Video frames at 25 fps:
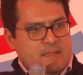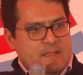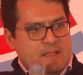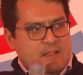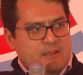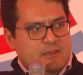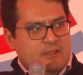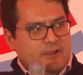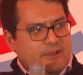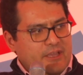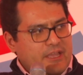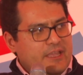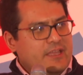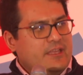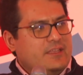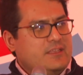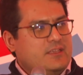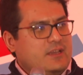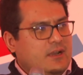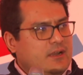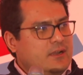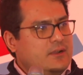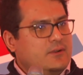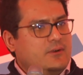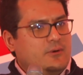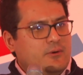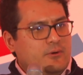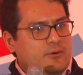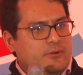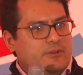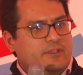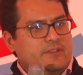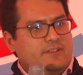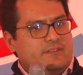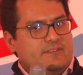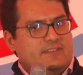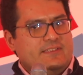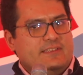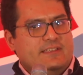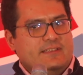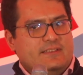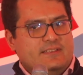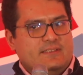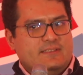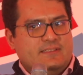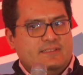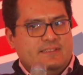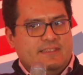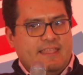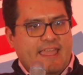looking at younger
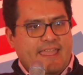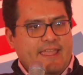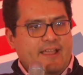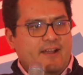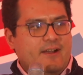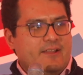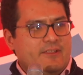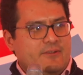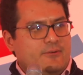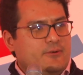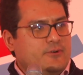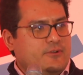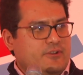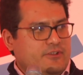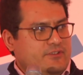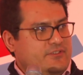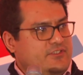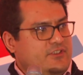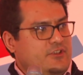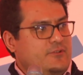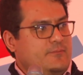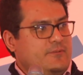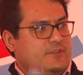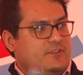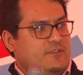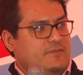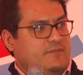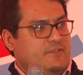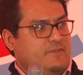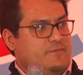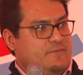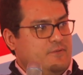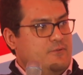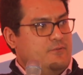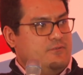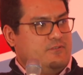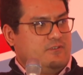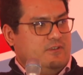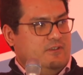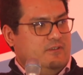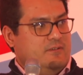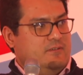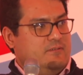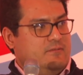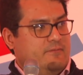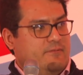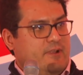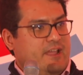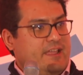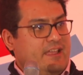audiences. They are your consumers of the future,
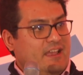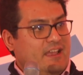right?